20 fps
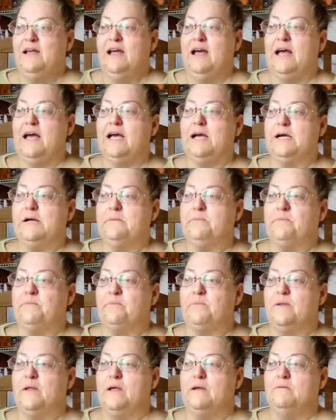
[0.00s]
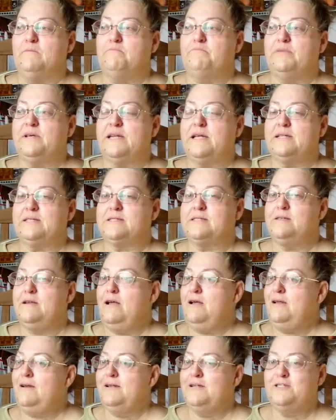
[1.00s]
But it's
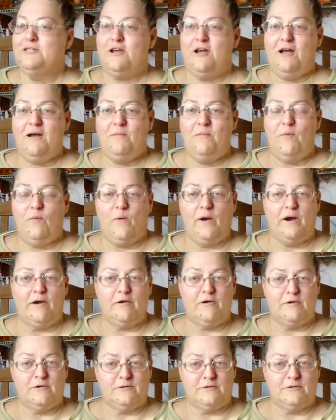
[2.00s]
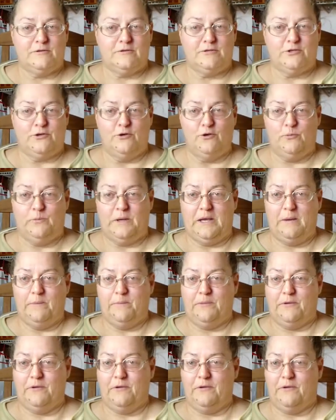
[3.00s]
not a job where two
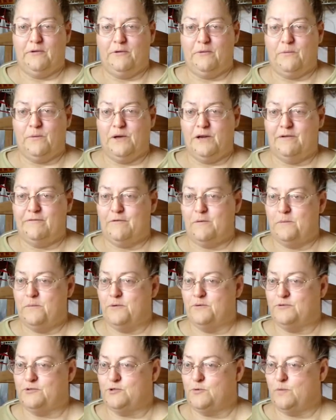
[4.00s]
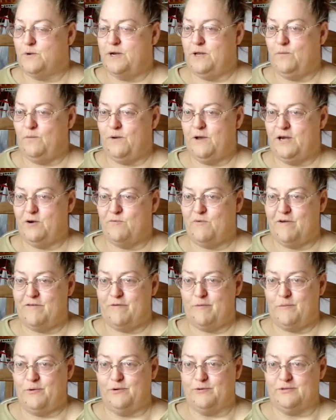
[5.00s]
people, one of them who's 21 and one of
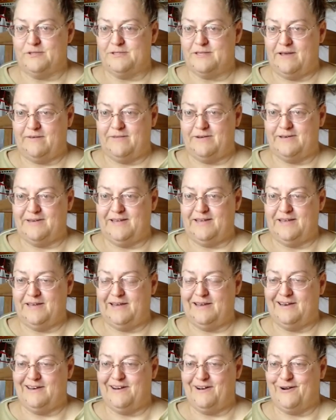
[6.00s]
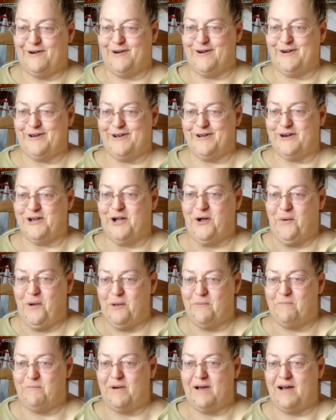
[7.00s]
them who's 17, are going to go out
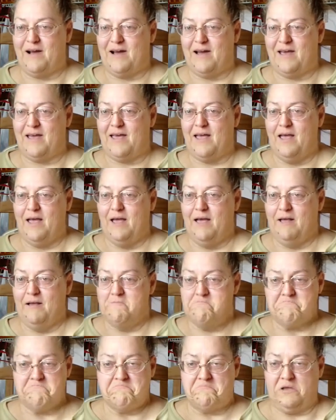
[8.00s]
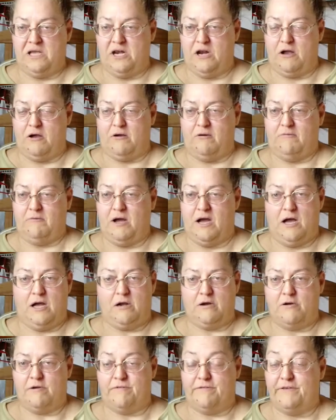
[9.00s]
and buy, you know,
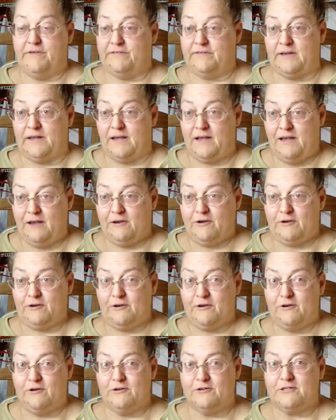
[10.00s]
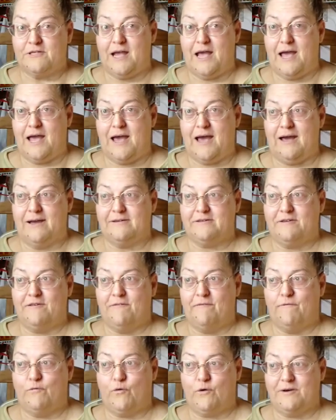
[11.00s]
150 acres at
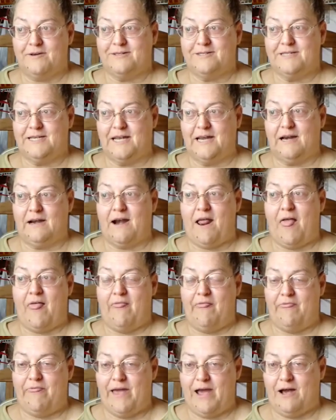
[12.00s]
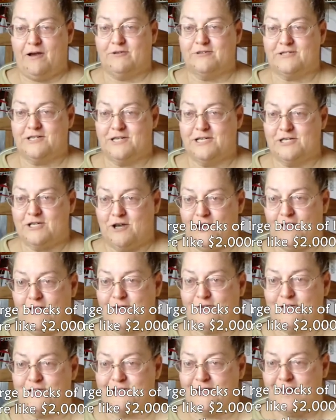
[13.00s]

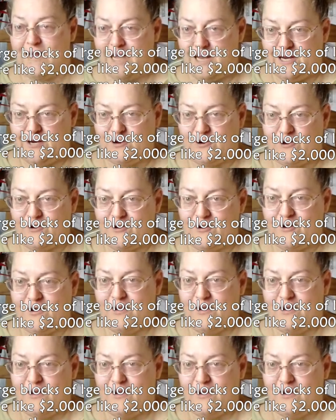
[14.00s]
$14,000 an acre